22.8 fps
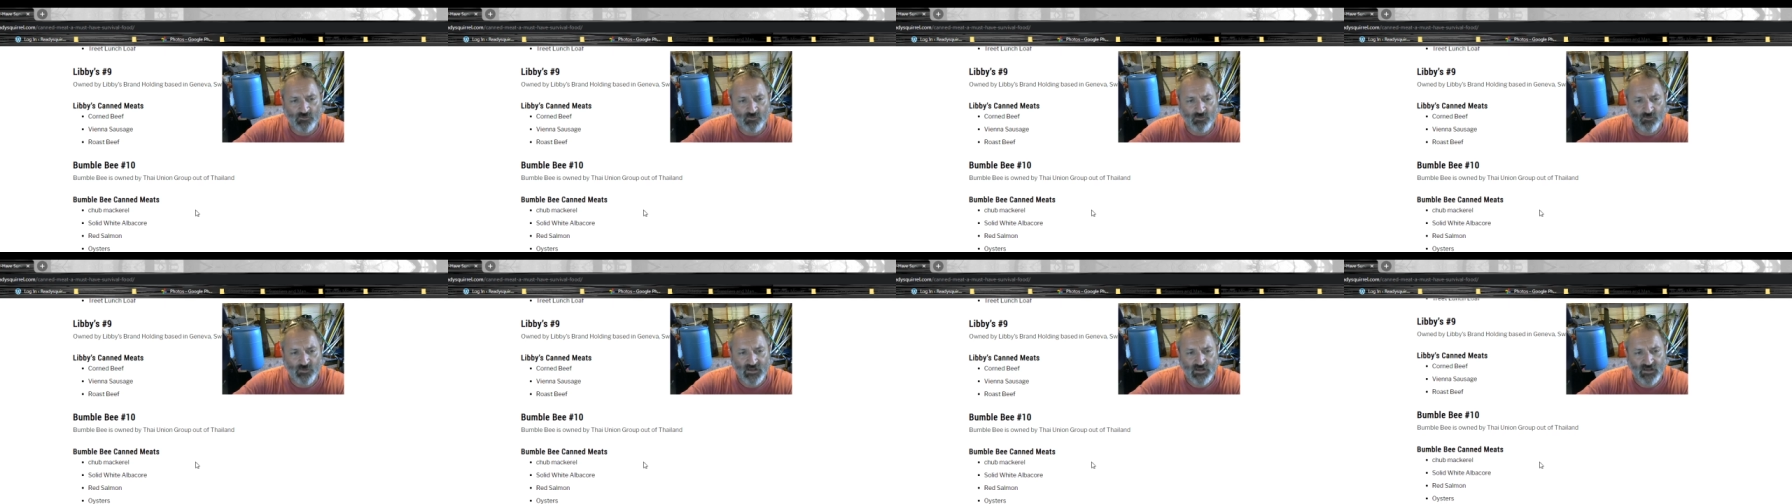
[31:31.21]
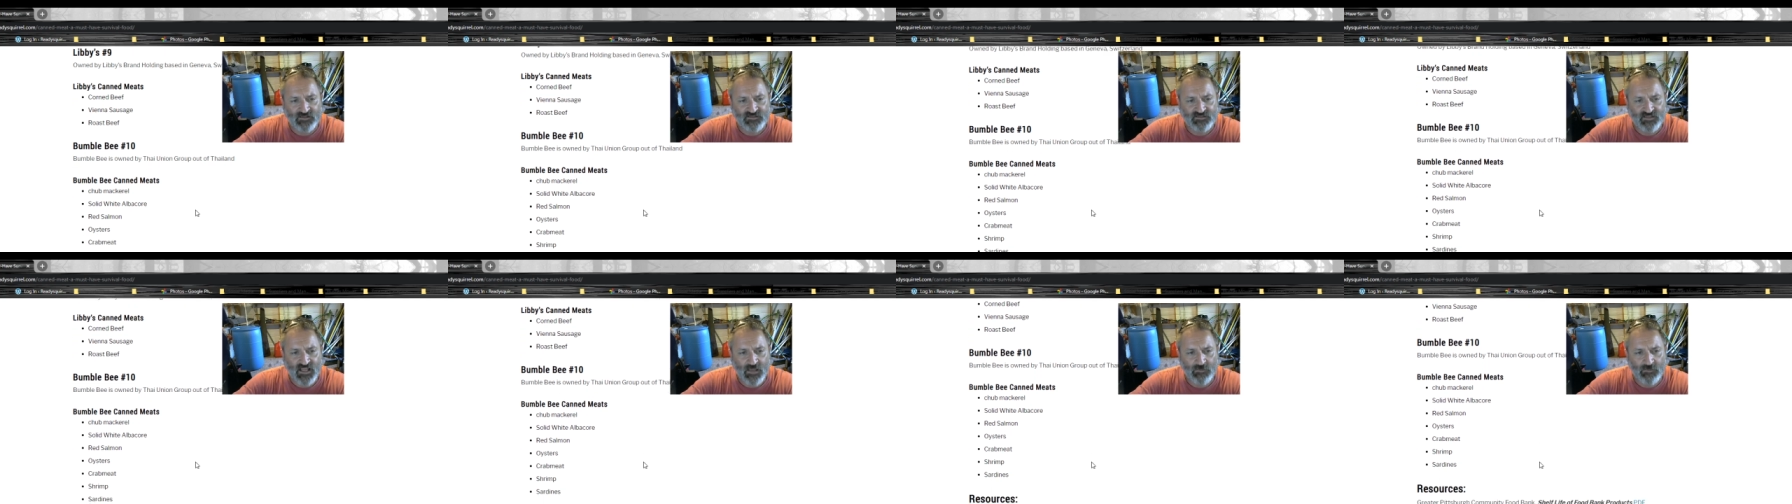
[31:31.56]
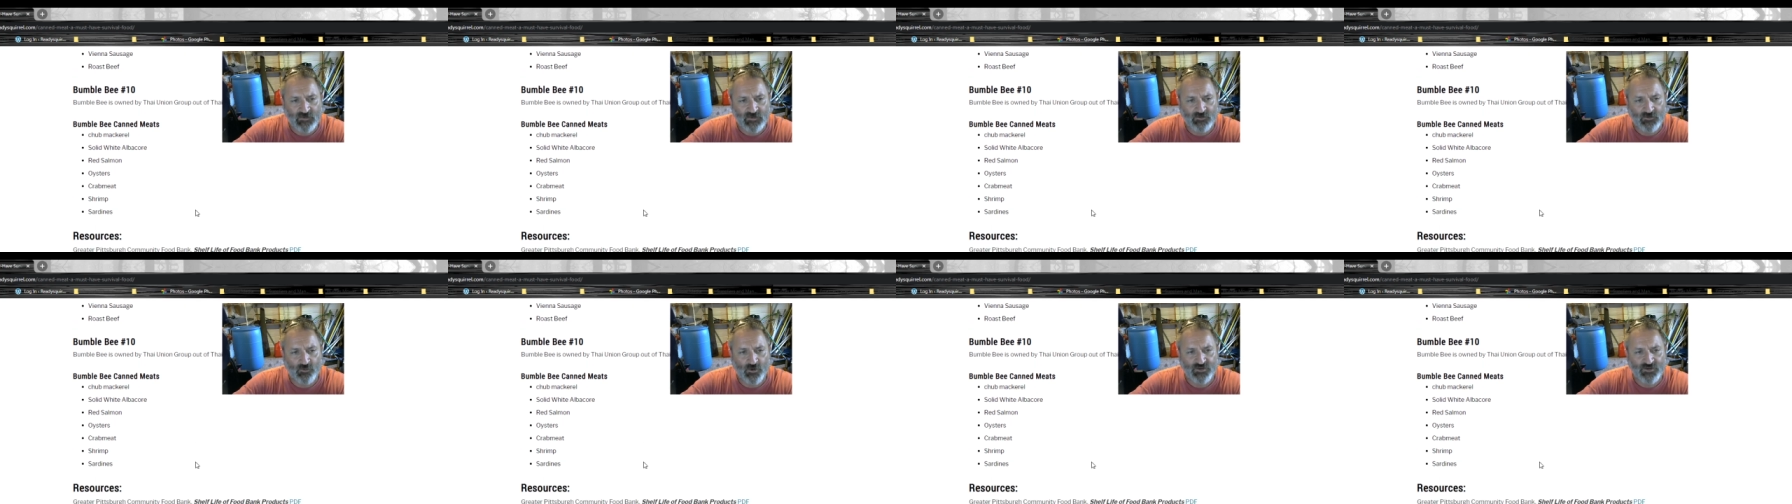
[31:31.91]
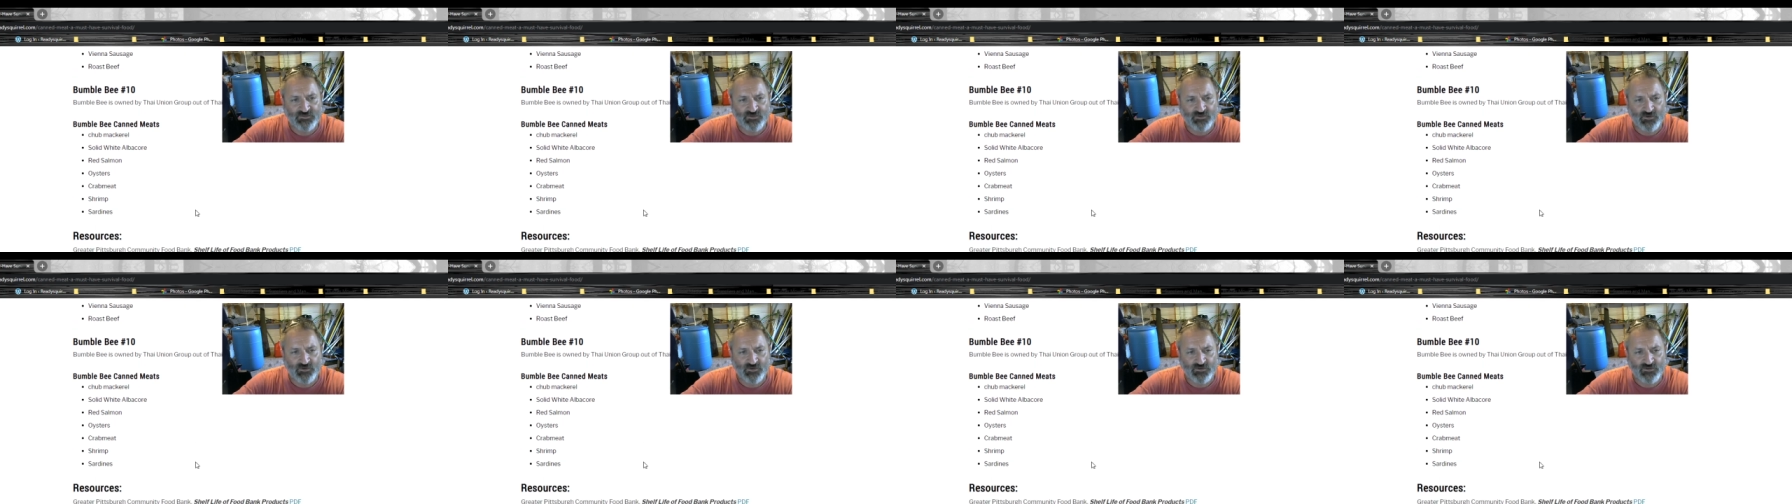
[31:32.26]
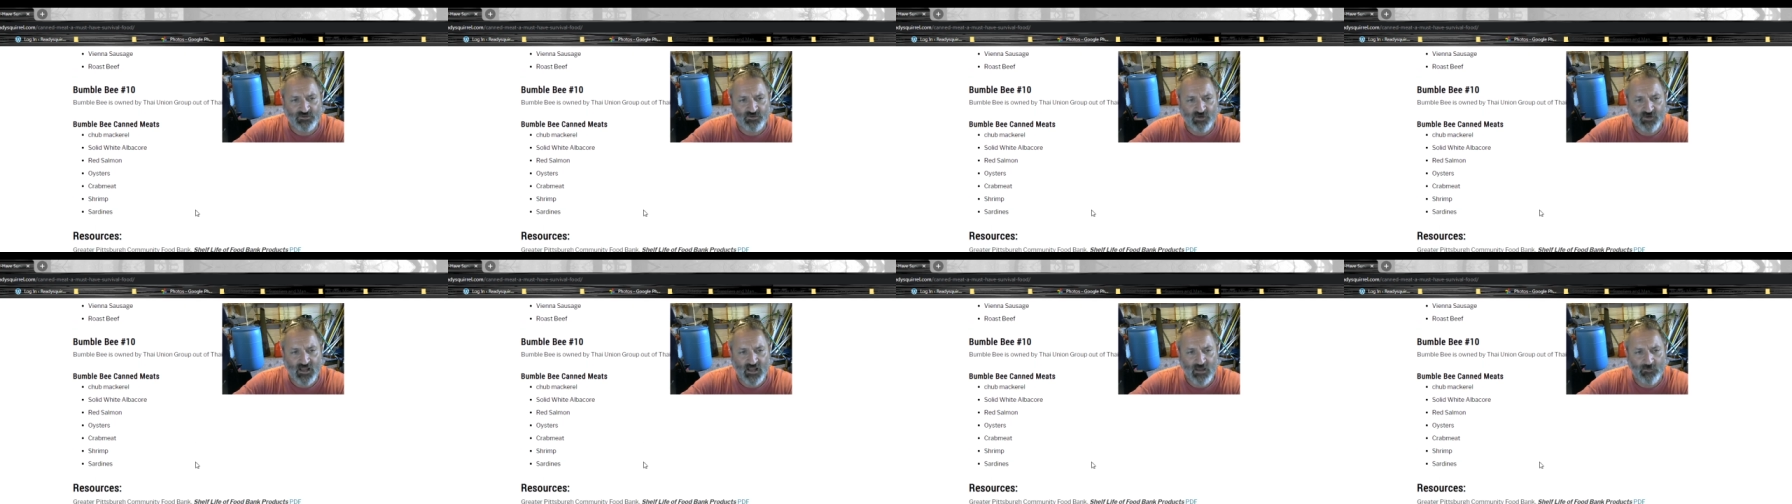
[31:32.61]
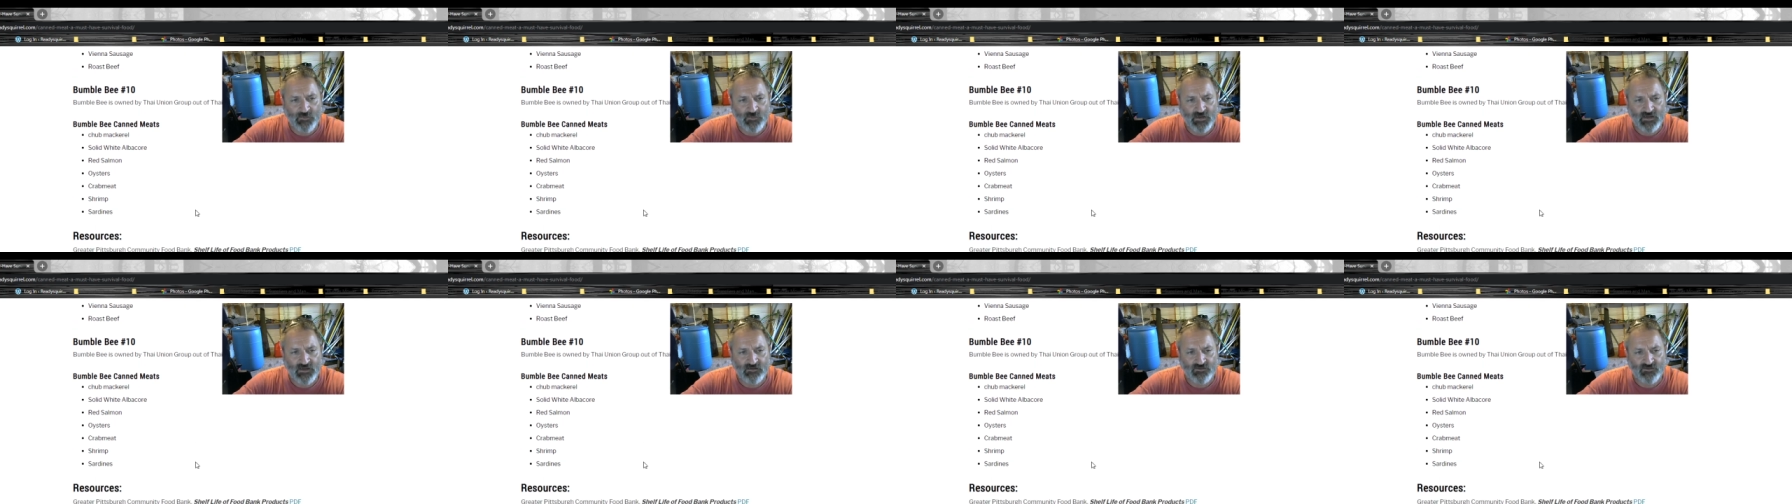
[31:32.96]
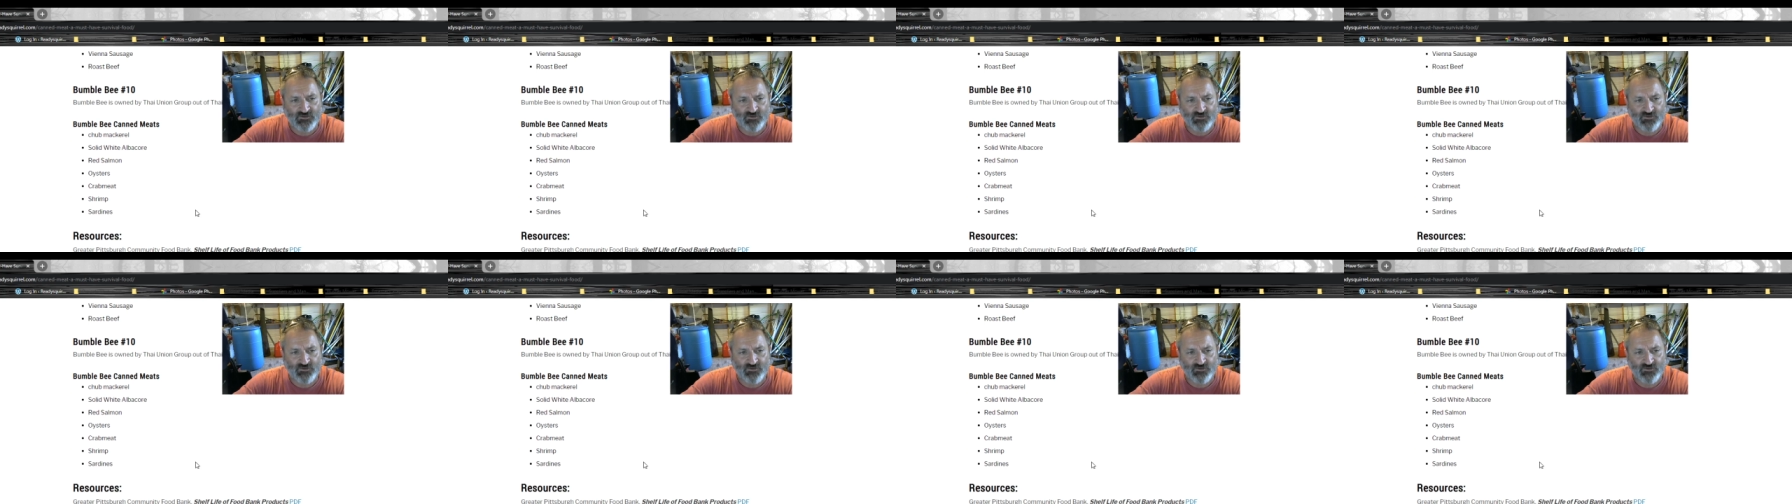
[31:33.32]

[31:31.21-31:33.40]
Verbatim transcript: red salmon, oysters, crab meat,